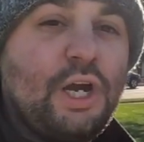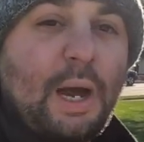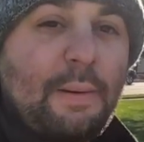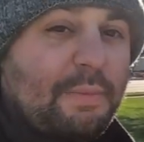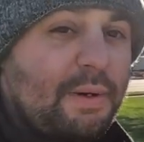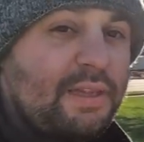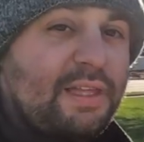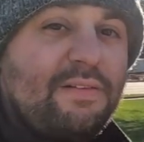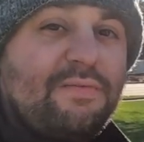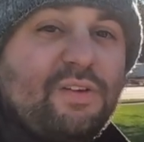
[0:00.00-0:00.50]

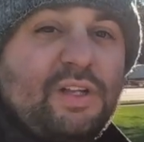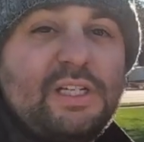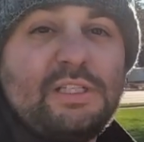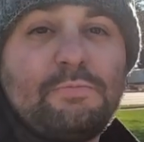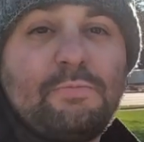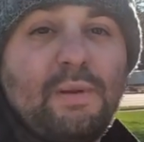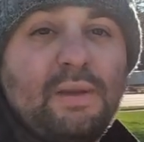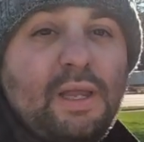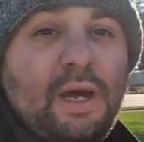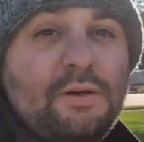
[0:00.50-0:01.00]
I'm going to leave
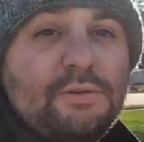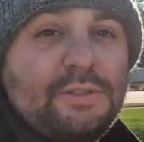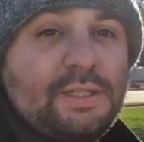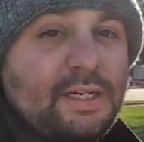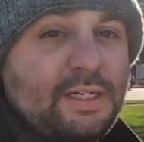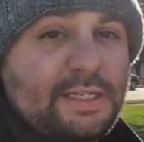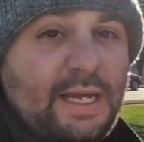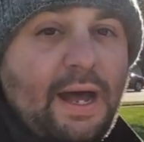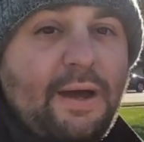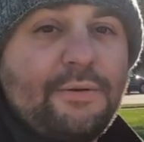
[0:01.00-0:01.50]
links below
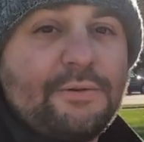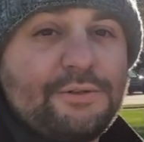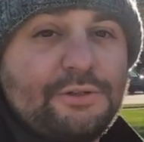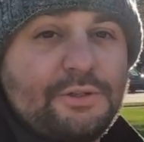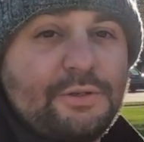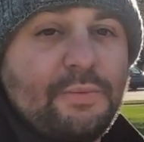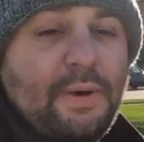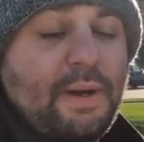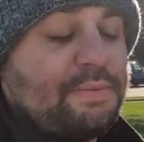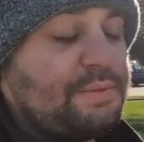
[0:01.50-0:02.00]
to the Dollar
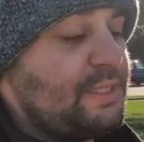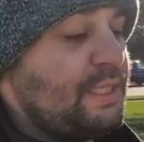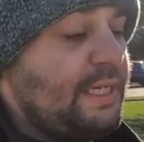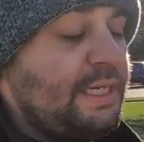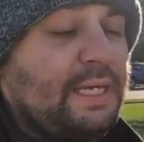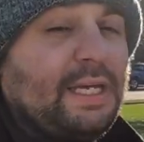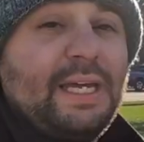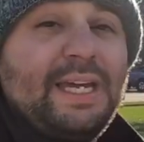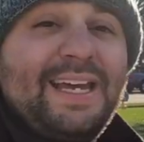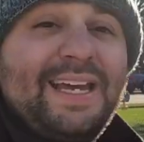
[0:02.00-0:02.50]
Tree
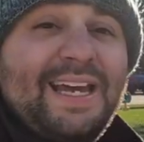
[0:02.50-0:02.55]
website.